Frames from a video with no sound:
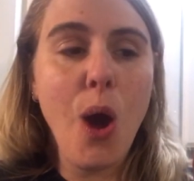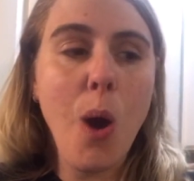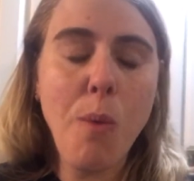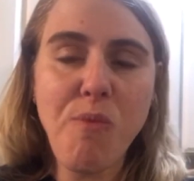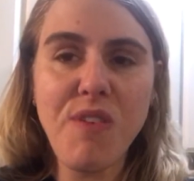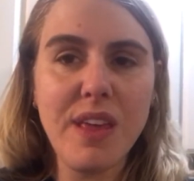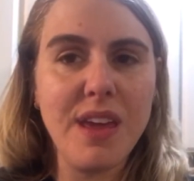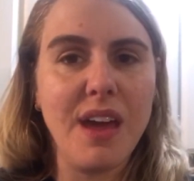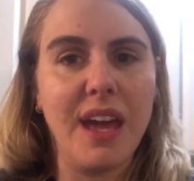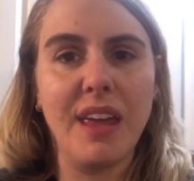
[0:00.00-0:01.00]

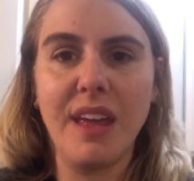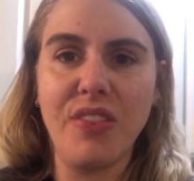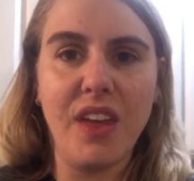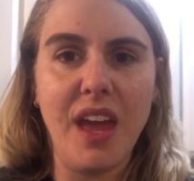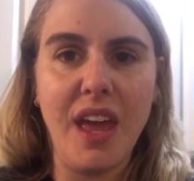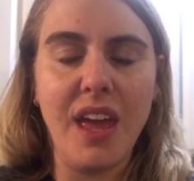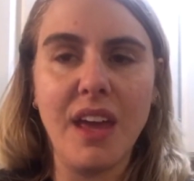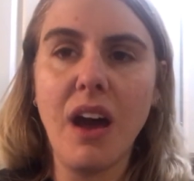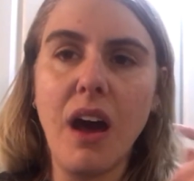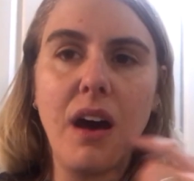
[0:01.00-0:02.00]
Hopefully I can get the
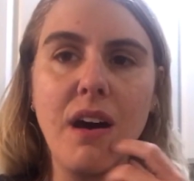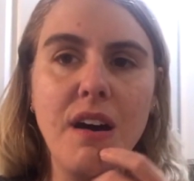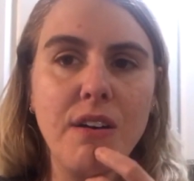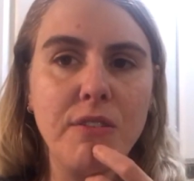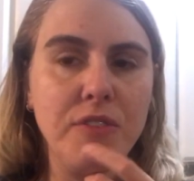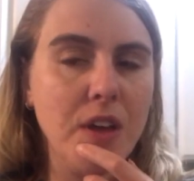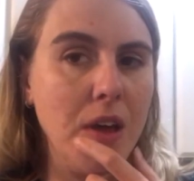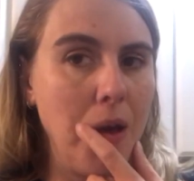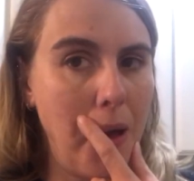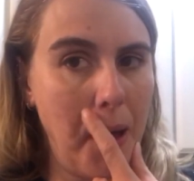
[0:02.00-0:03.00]
hang of
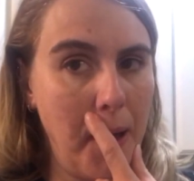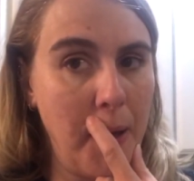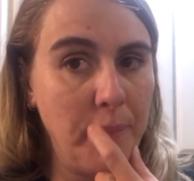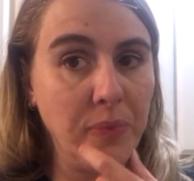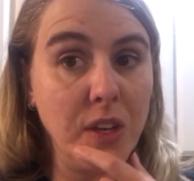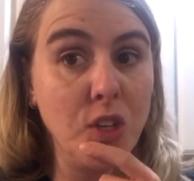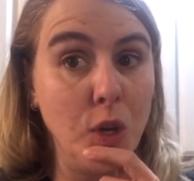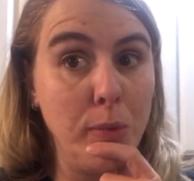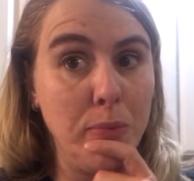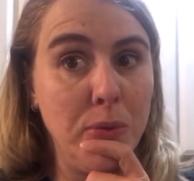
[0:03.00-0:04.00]
um, Adobe